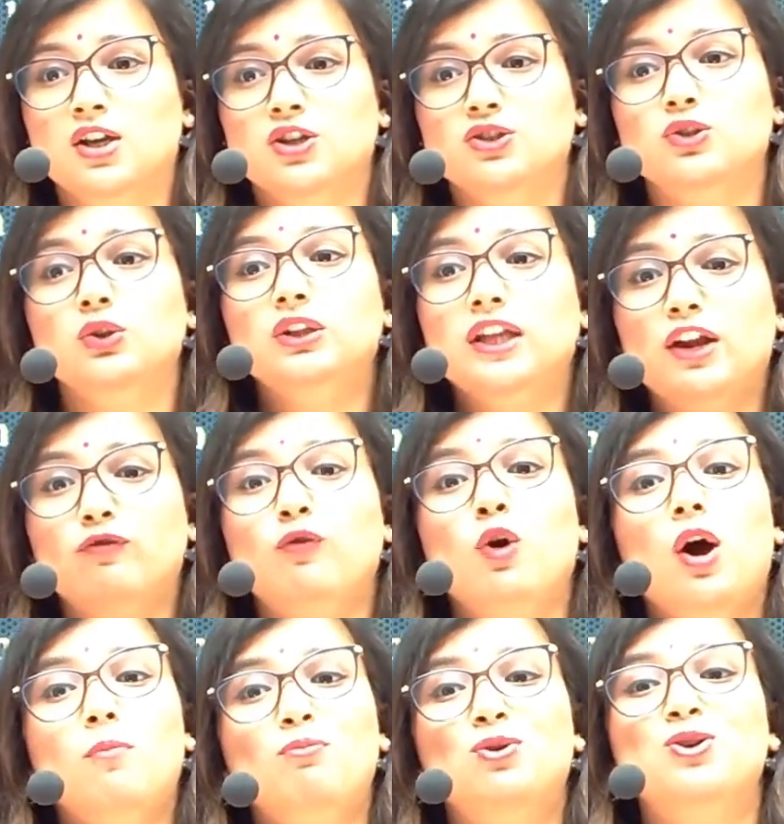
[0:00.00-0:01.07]
So therefore,
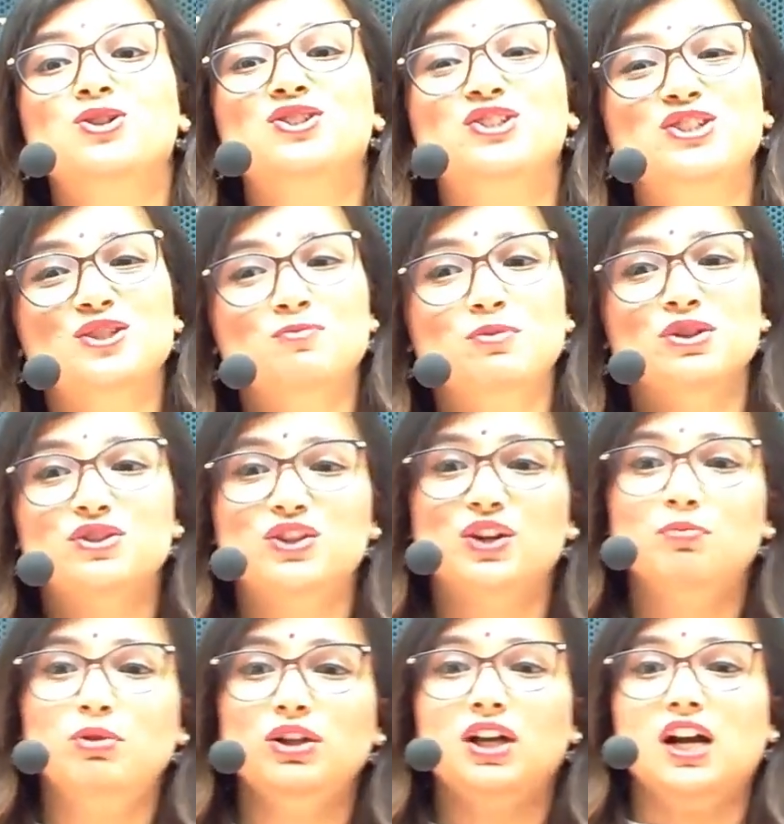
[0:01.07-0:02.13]
a person's
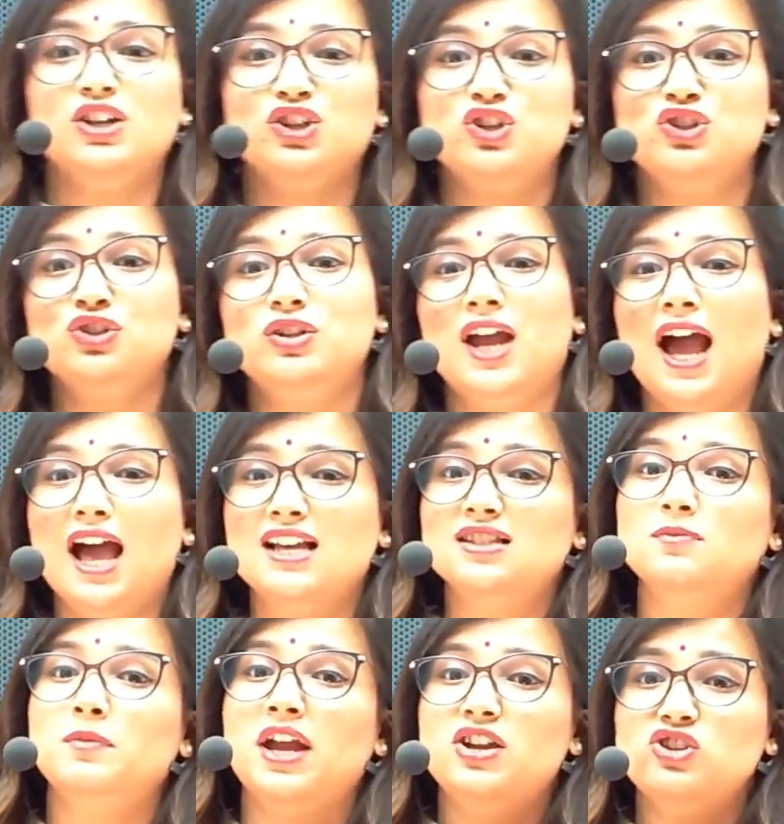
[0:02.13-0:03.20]
miserable condition, as
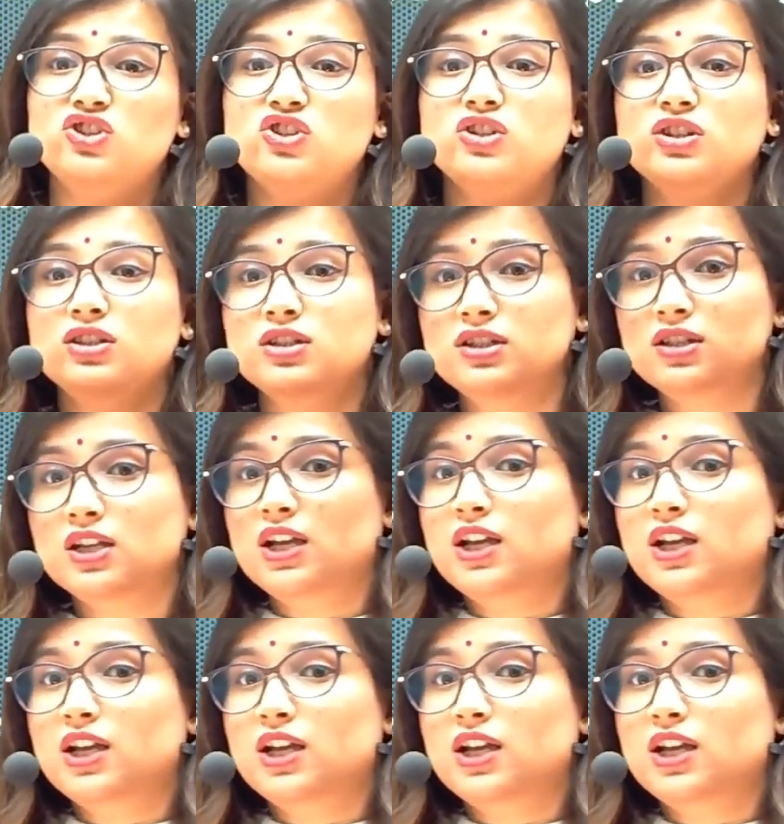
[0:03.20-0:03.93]
mentioned